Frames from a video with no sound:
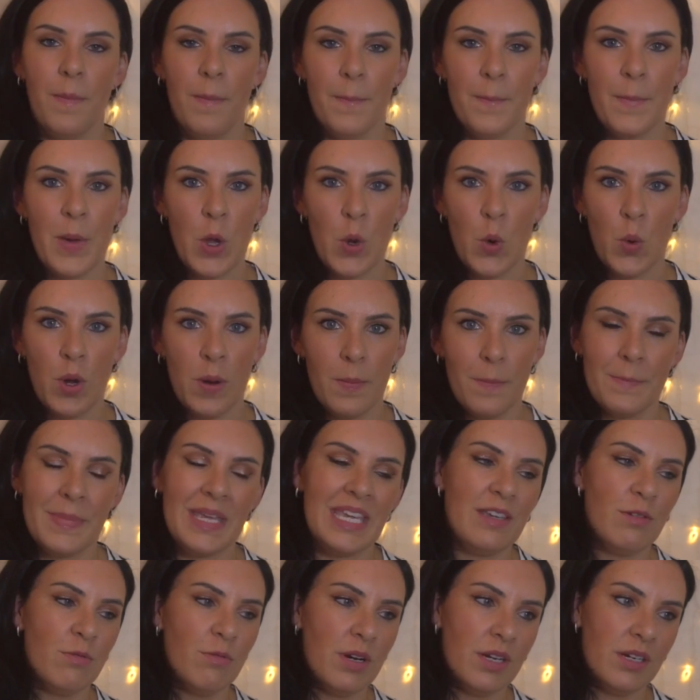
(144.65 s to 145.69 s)
moan at
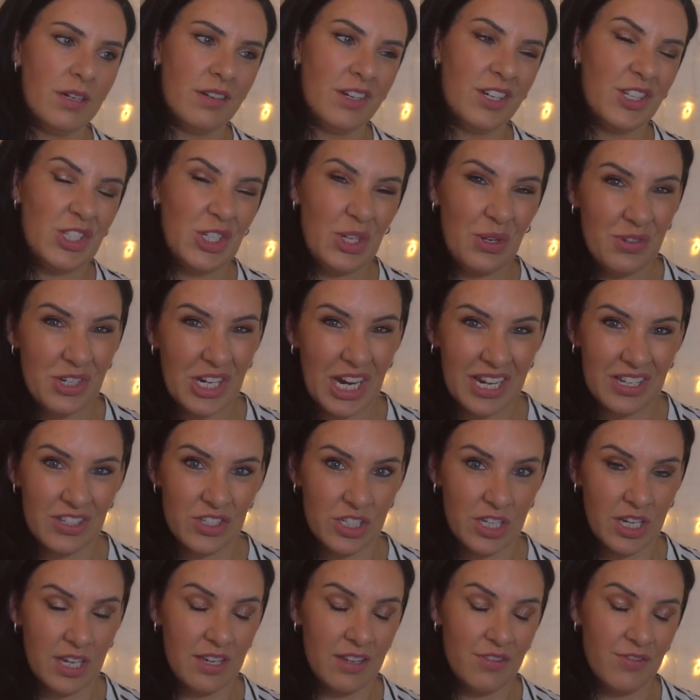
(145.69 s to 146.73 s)
me when I do
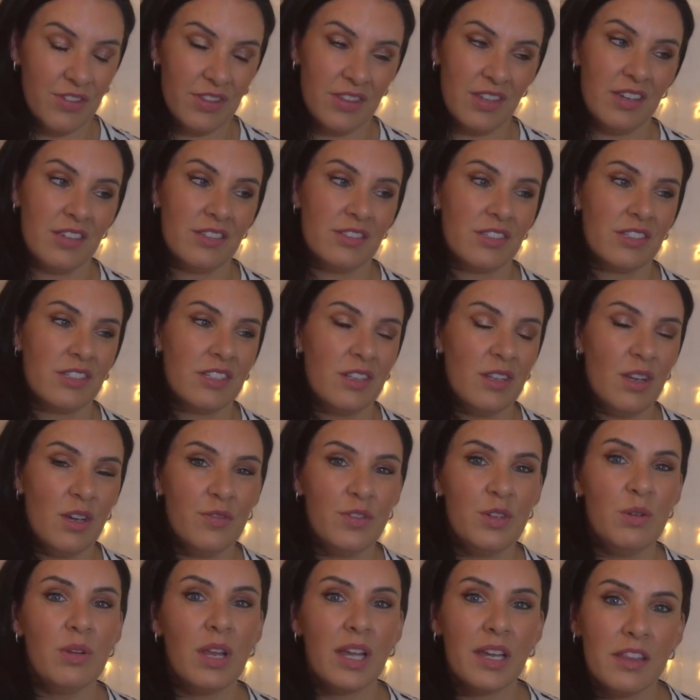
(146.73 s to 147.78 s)
change key for things because a lot
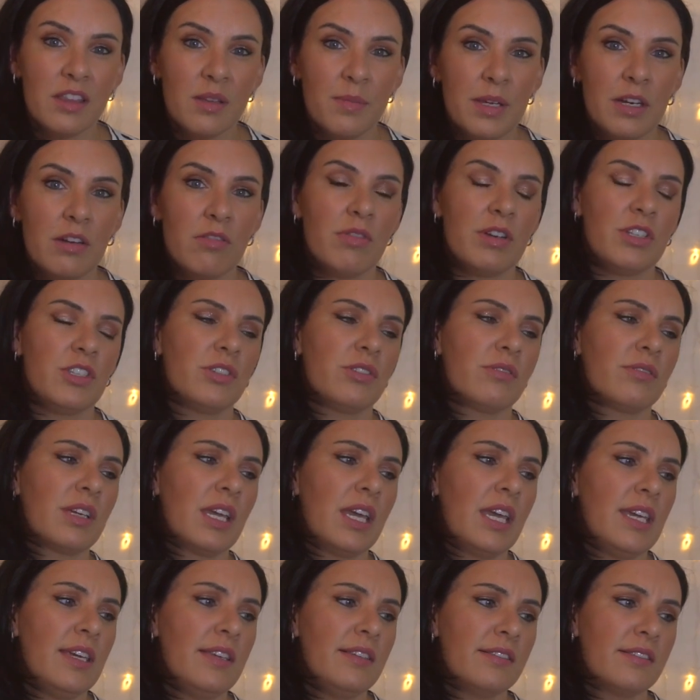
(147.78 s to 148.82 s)
of you like them in original
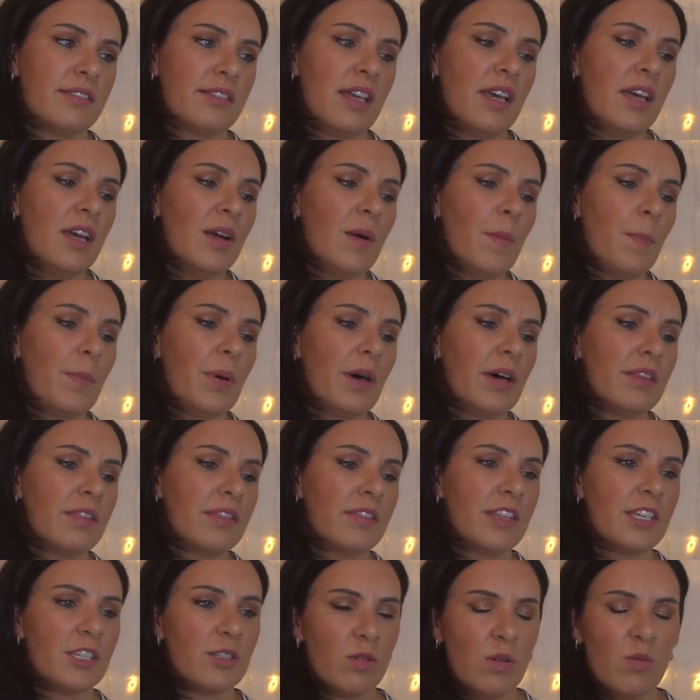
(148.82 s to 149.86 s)
keys,
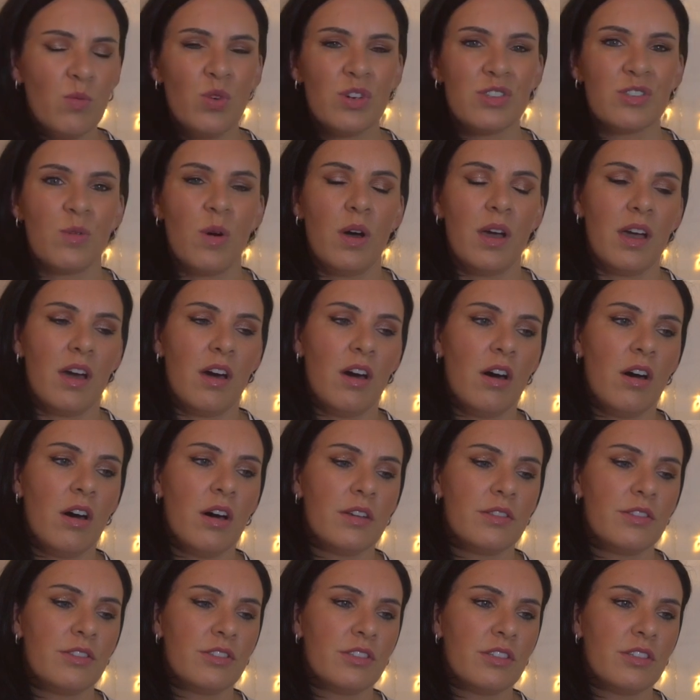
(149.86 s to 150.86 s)
but this one was quite hard.